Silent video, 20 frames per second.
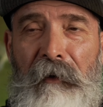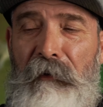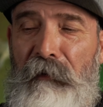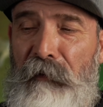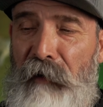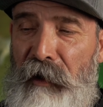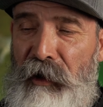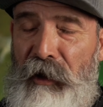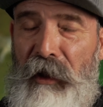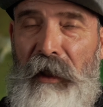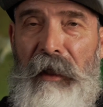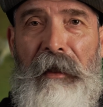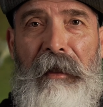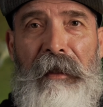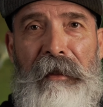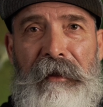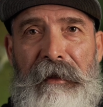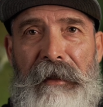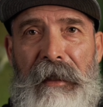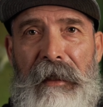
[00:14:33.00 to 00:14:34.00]
fishing
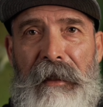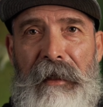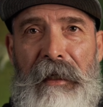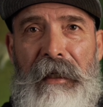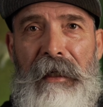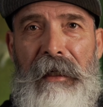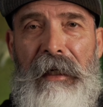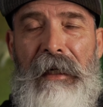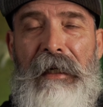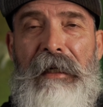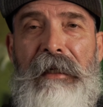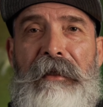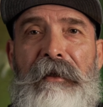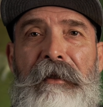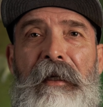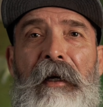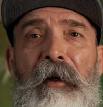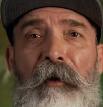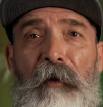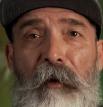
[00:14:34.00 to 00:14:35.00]
this technique
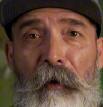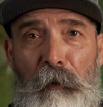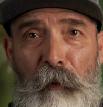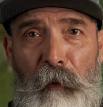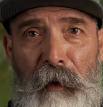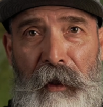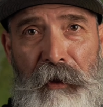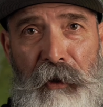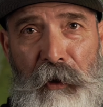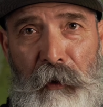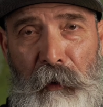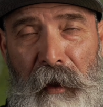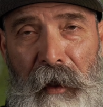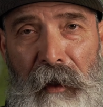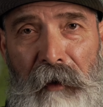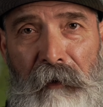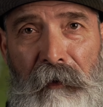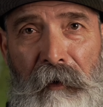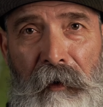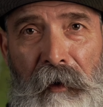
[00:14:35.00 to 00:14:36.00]
is the
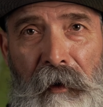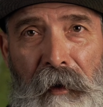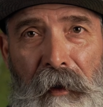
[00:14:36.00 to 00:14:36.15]
retrieve.